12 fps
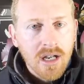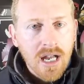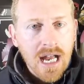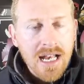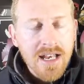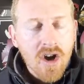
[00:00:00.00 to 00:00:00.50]

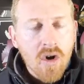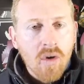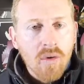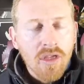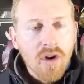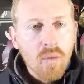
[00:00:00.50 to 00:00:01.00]
And
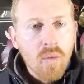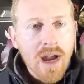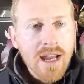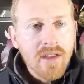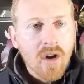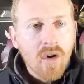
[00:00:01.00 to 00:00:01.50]
the
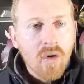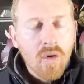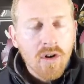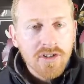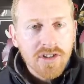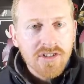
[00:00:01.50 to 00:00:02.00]
way the
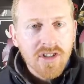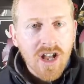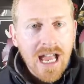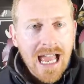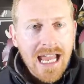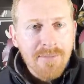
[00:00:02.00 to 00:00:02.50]
horses
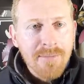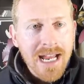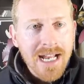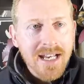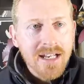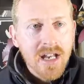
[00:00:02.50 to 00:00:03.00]
are
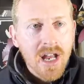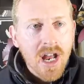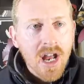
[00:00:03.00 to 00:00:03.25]
animated,